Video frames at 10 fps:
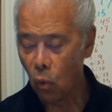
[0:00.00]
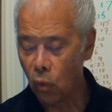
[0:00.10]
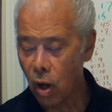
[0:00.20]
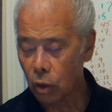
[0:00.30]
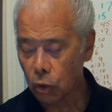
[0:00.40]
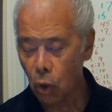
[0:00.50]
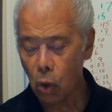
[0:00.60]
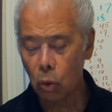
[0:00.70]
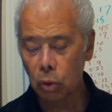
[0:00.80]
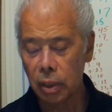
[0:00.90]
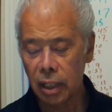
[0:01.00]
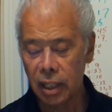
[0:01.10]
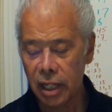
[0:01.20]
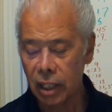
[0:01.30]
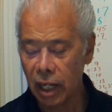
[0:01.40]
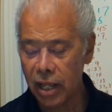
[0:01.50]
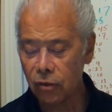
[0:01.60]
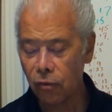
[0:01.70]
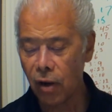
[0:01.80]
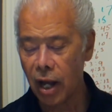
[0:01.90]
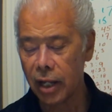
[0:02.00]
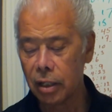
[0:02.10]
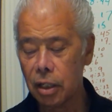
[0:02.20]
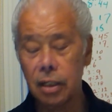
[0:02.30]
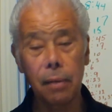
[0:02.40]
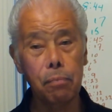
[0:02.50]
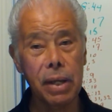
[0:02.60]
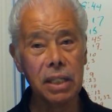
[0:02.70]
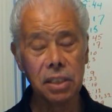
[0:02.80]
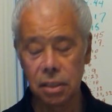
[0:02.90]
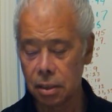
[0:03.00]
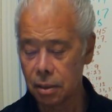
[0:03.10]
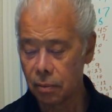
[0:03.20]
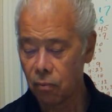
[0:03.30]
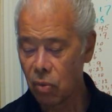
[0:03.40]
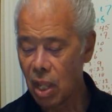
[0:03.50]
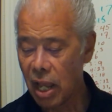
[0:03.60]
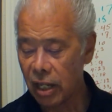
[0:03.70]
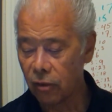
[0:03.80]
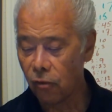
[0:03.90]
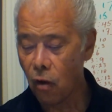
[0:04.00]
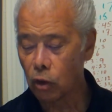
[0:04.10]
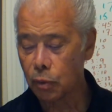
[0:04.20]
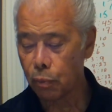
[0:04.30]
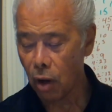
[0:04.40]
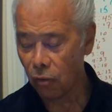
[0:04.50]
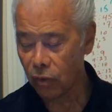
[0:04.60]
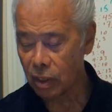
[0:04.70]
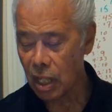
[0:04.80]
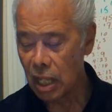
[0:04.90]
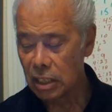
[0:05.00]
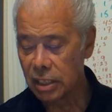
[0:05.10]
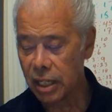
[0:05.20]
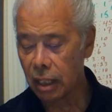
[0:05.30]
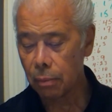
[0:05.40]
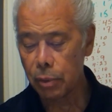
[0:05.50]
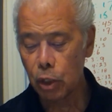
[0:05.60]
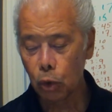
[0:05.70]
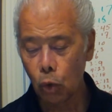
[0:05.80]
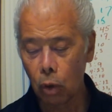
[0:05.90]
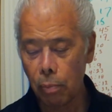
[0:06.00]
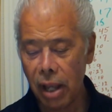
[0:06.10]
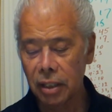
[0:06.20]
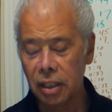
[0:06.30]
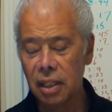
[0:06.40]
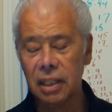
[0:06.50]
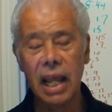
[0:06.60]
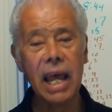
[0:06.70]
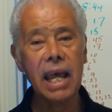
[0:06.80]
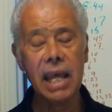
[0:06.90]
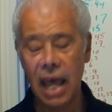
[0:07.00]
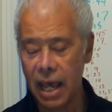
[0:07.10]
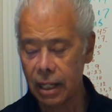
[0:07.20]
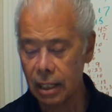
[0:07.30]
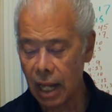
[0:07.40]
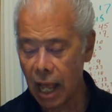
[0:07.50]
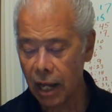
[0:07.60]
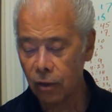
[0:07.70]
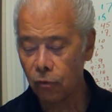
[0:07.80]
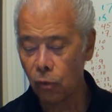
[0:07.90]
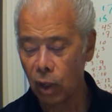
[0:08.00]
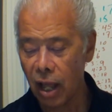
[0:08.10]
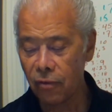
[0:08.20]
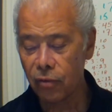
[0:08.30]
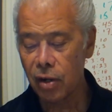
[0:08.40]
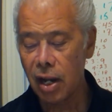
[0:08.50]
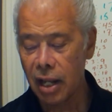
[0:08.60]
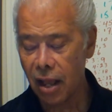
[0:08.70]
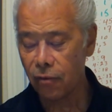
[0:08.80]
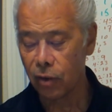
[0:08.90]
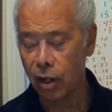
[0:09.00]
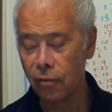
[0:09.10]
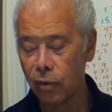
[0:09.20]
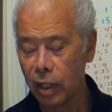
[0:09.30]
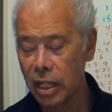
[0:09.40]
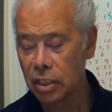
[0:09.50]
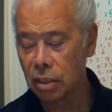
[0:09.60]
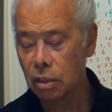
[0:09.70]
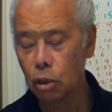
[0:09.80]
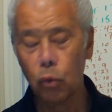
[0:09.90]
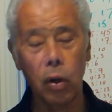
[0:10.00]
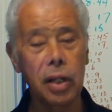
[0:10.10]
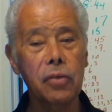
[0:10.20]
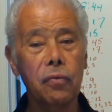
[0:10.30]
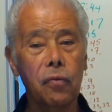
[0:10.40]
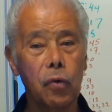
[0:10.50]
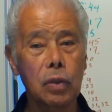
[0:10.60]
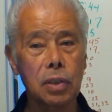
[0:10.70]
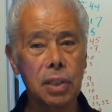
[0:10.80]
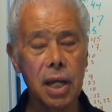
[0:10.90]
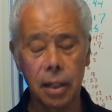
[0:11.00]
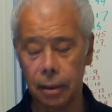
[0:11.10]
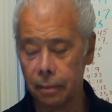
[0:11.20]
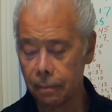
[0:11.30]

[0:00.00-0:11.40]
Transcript: We are told that in the lake of fire, the beast and the false prophet shall be tormented day and night forever and ever. Revelation 20, verse 10.